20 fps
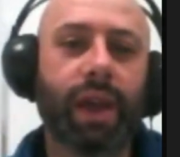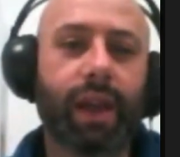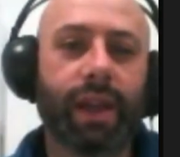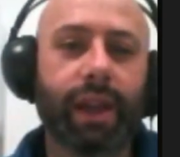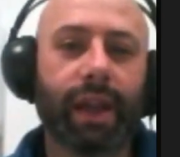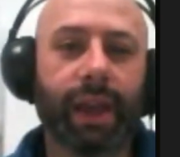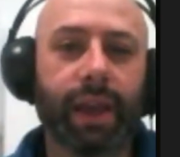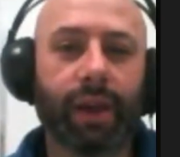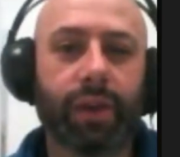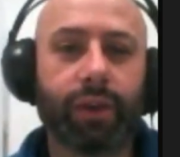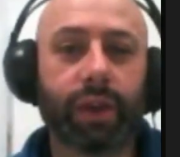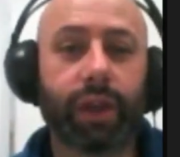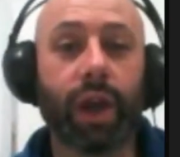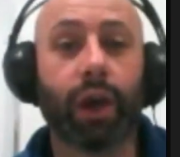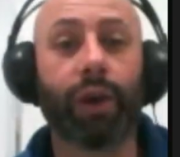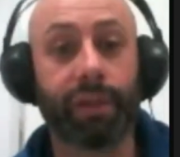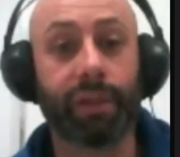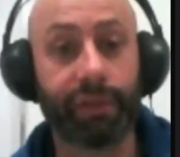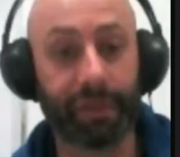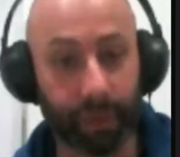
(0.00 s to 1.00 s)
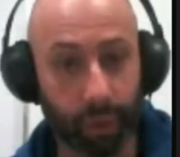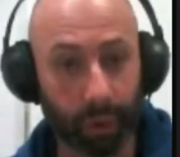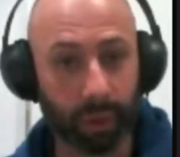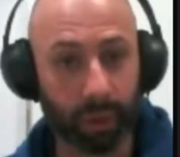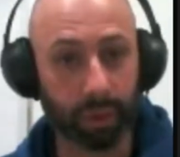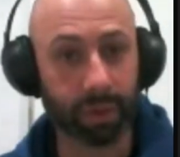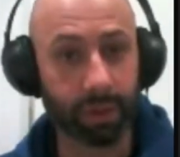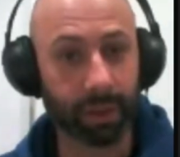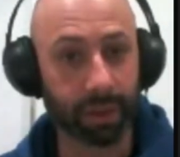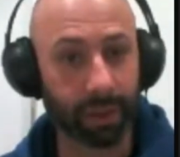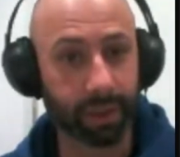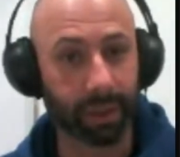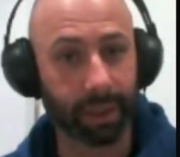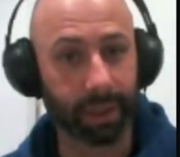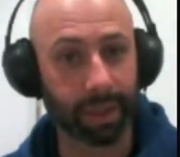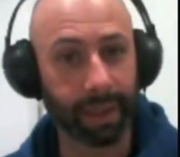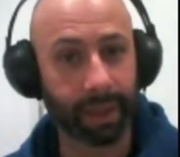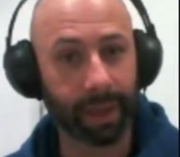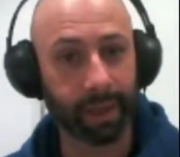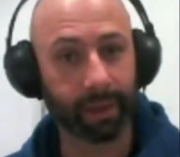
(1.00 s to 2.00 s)
Now, going forward,
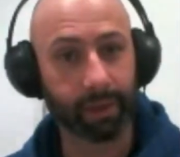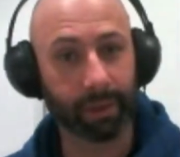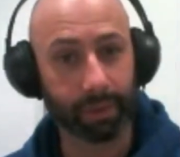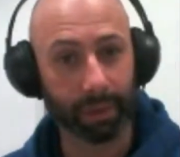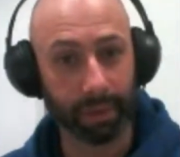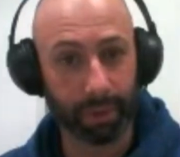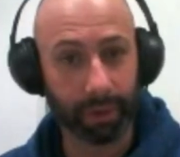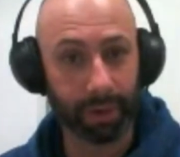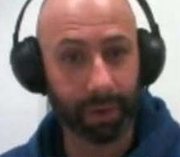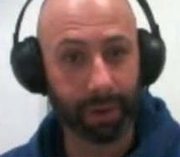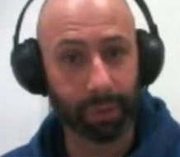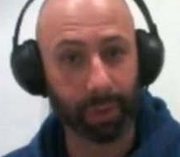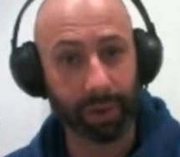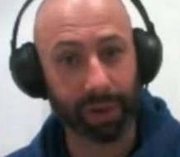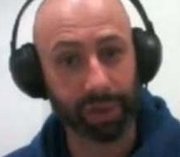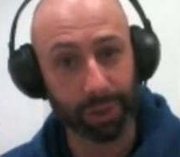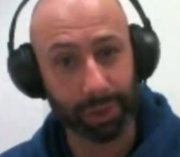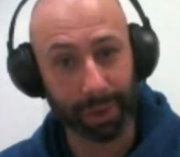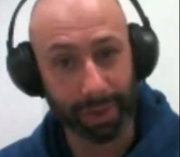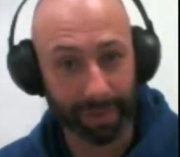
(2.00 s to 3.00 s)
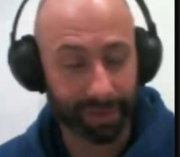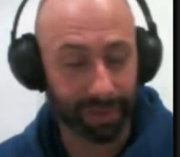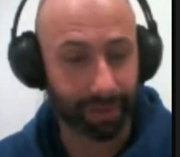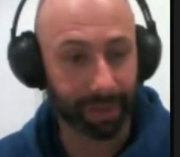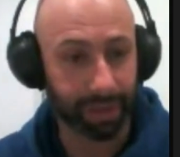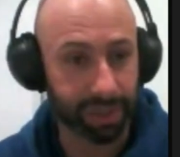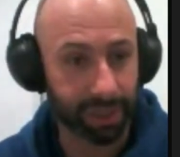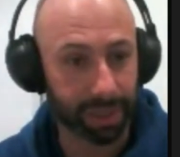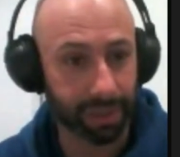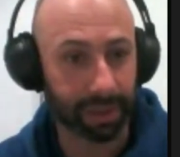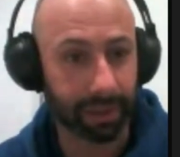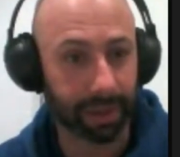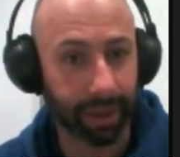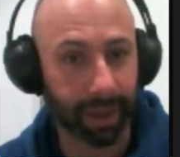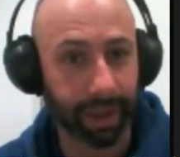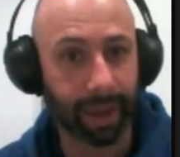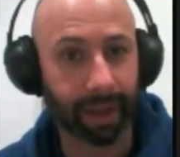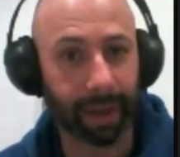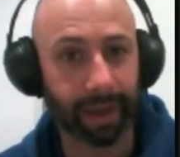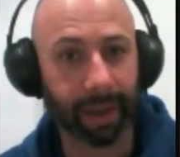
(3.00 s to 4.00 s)
Claire, we do have a selection
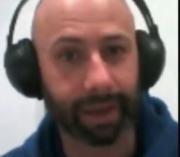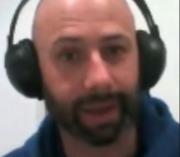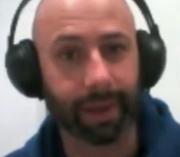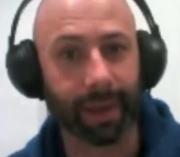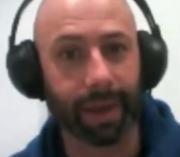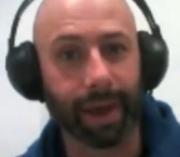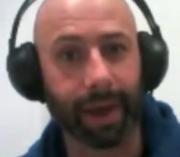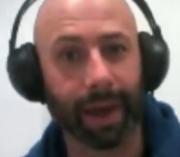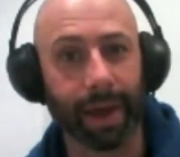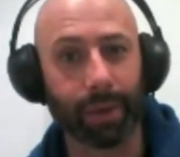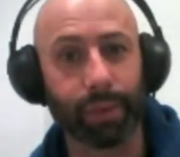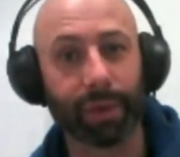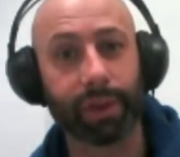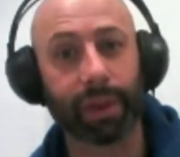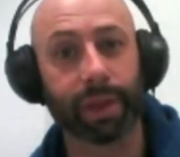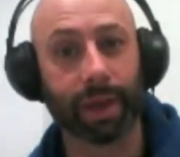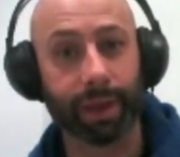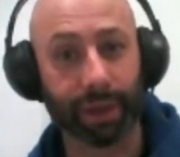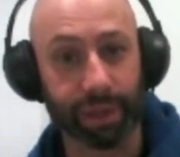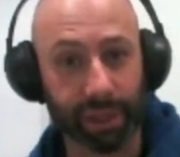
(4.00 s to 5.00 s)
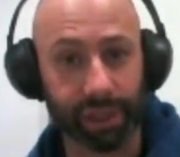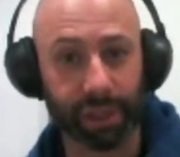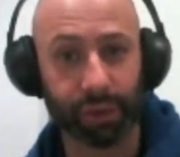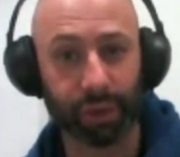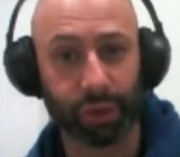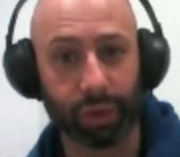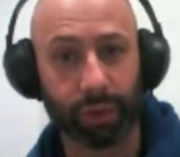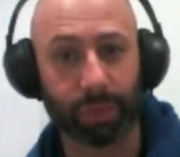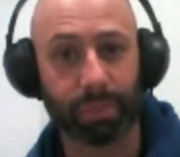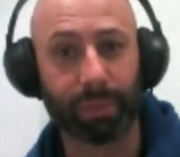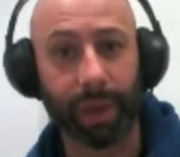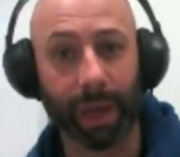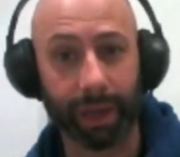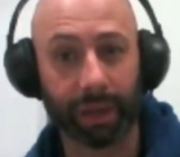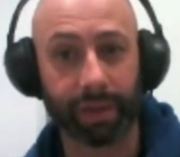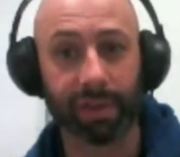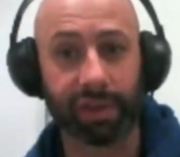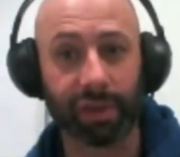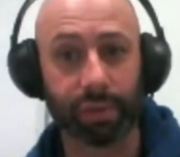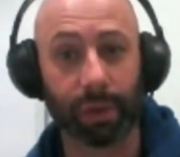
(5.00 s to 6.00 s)
headache with Kate Shill
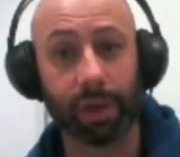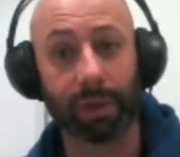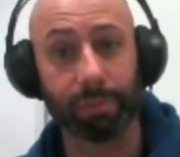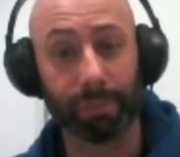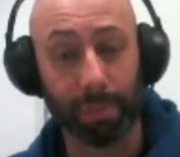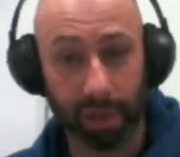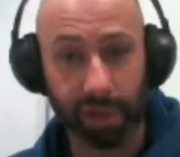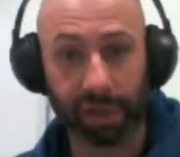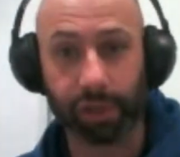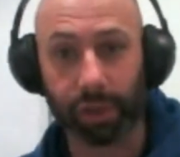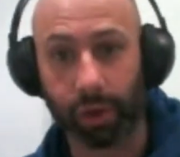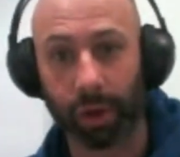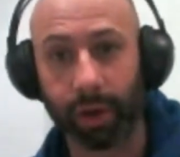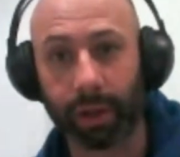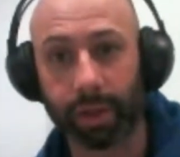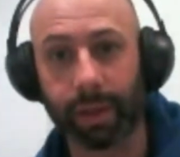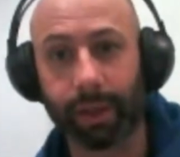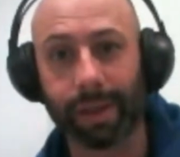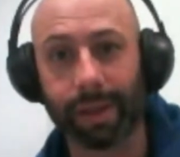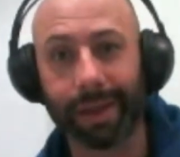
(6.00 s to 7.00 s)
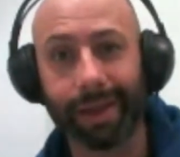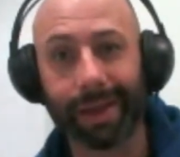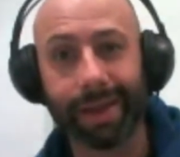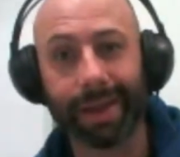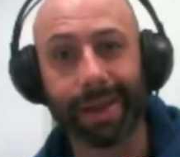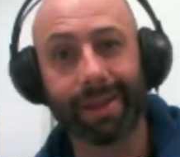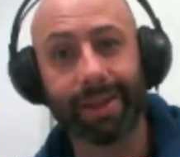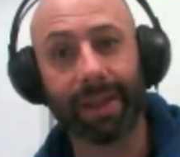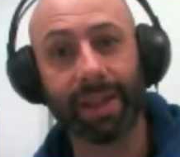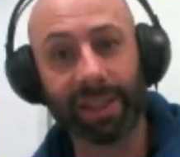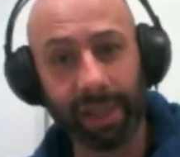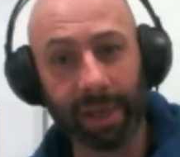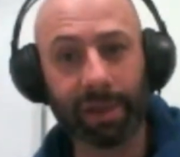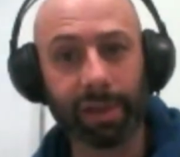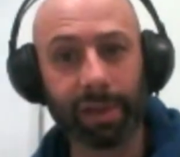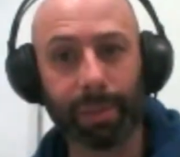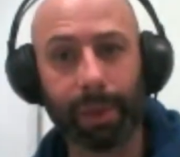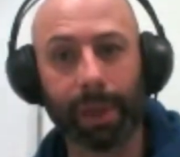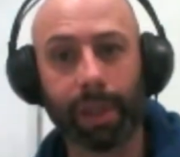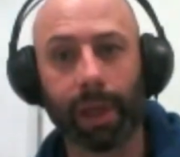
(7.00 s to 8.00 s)
back this week, most likely. That
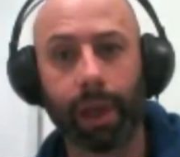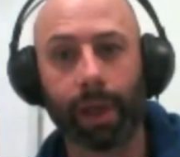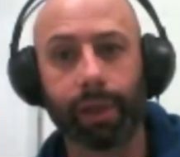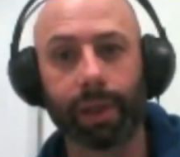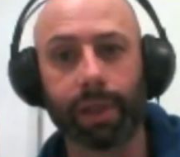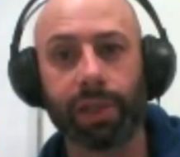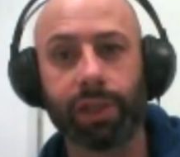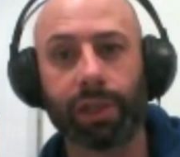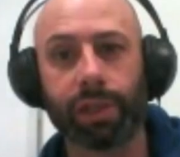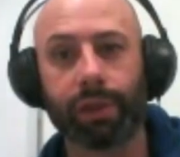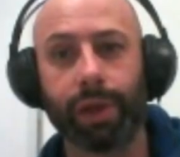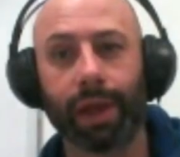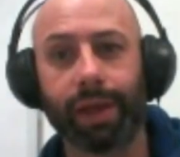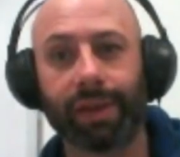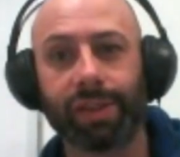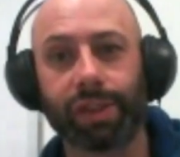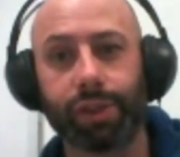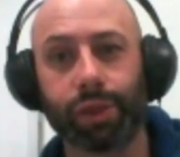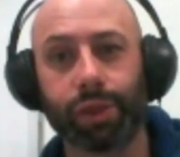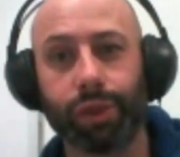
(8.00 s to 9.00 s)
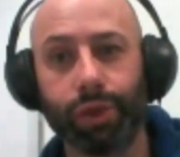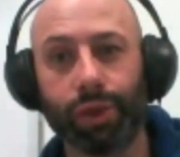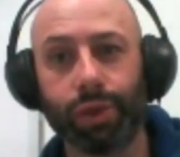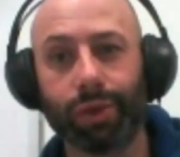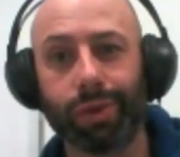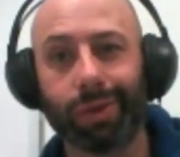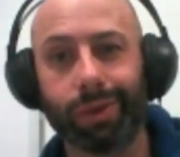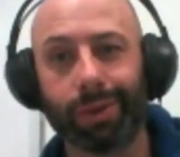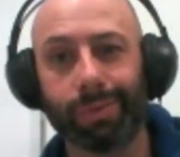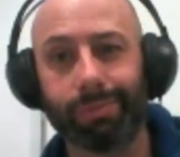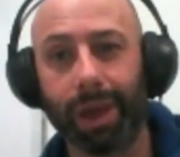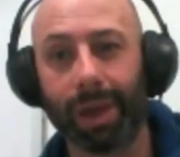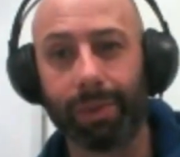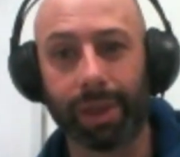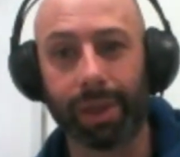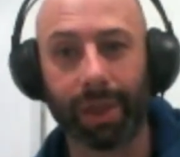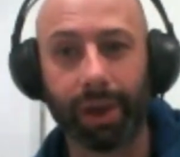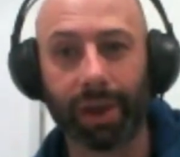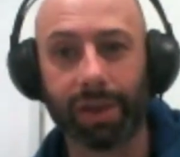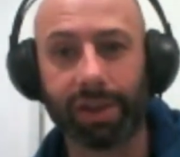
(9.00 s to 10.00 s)
seems to be the only issue as to who
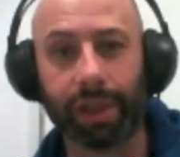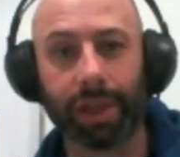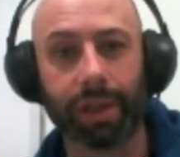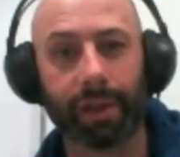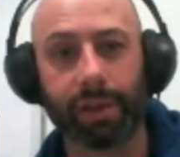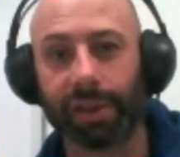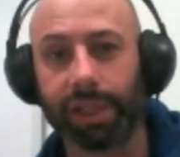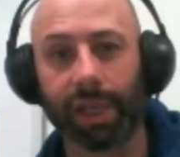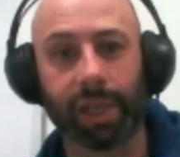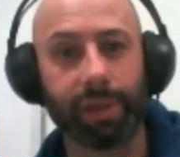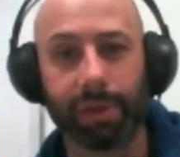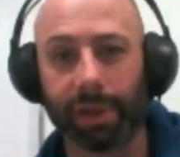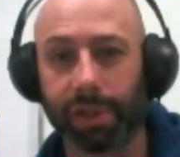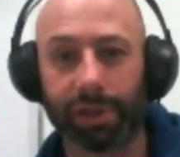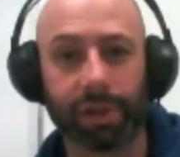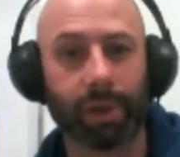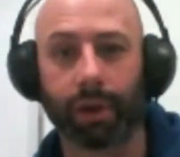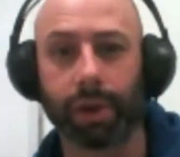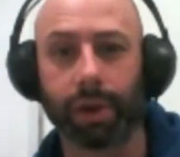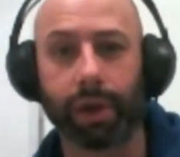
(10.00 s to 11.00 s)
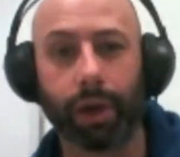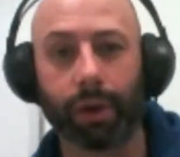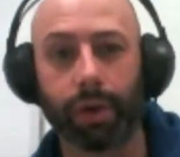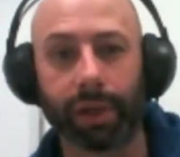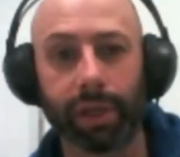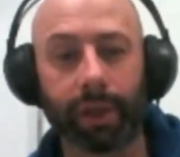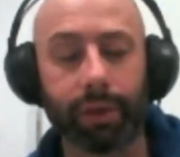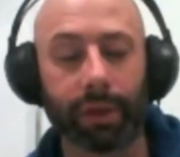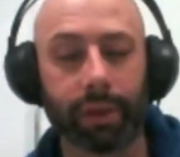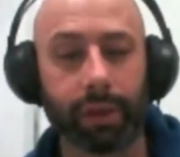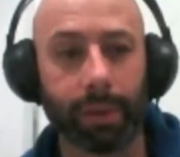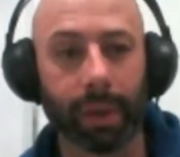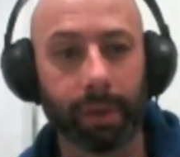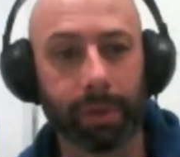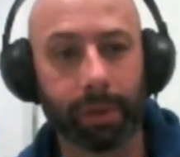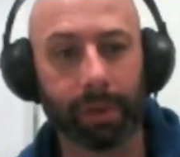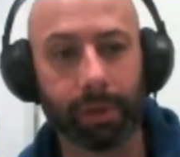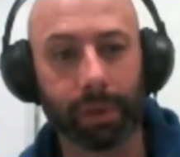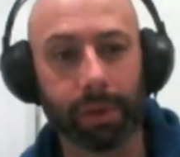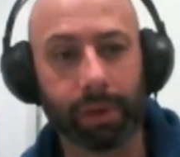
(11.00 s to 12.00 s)
maybe goes out of the team because I've got no idea at the
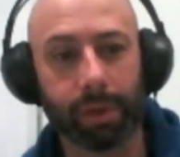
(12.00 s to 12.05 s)
moment.